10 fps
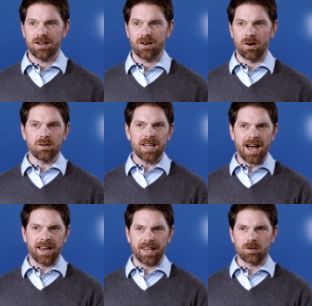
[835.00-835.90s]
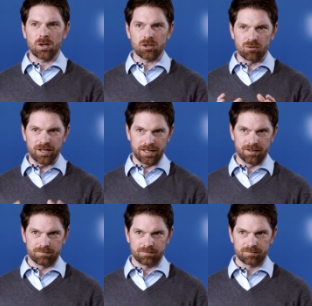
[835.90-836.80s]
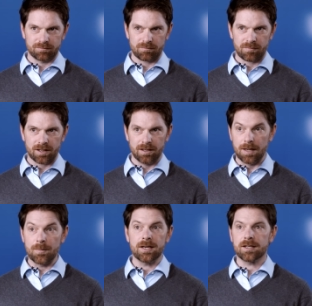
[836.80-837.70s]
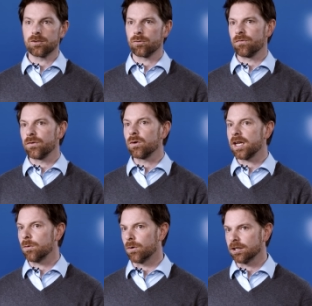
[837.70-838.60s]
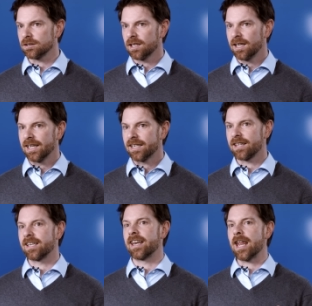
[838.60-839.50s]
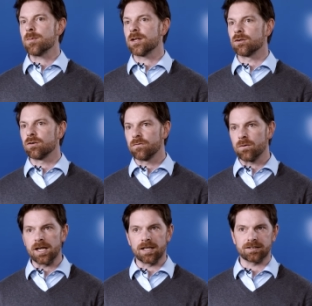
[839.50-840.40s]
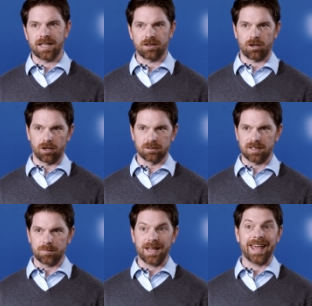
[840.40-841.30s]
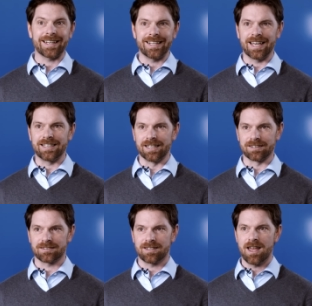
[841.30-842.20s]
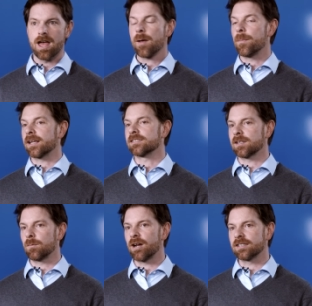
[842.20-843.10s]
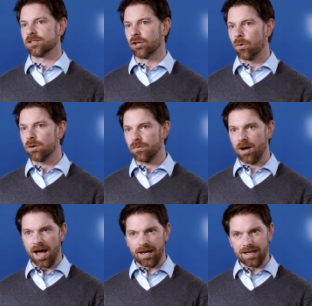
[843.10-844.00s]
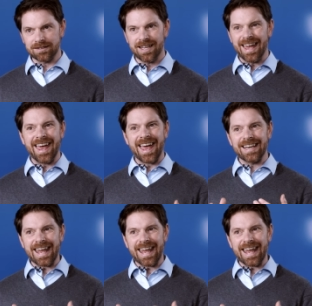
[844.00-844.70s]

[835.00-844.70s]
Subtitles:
Only highlight what you need. Limit it to a few keywords that enable you to fully understand the concept and key ideas. Make a summarized note of your highlights and